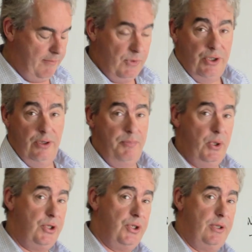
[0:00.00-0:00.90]
to
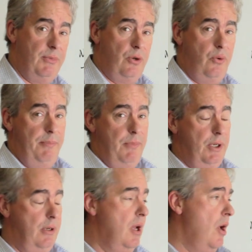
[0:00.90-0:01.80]
purchase some
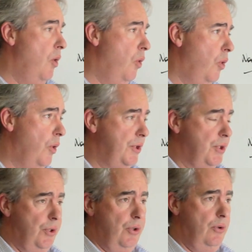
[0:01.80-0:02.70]
equipment or
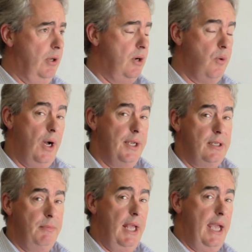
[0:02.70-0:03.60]
to acquire
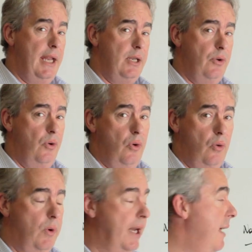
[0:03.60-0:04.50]
some land
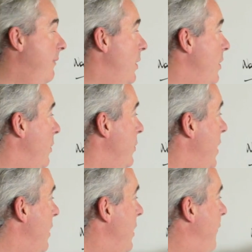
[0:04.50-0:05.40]
or what have you. You'll
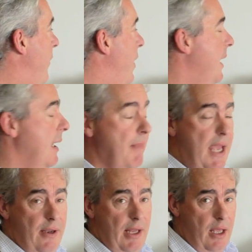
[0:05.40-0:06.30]
generally find the
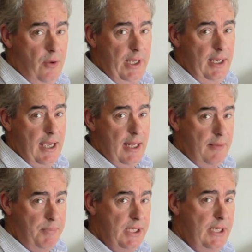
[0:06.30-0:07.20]
amount owing at
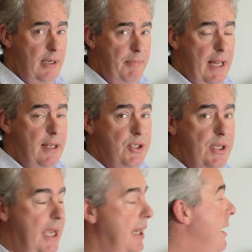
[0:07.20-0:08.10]
the particular balance
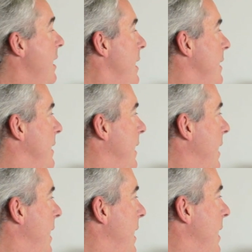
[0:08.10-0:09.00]
date
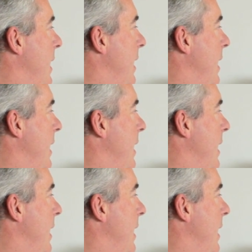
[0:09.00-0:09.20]
sitting in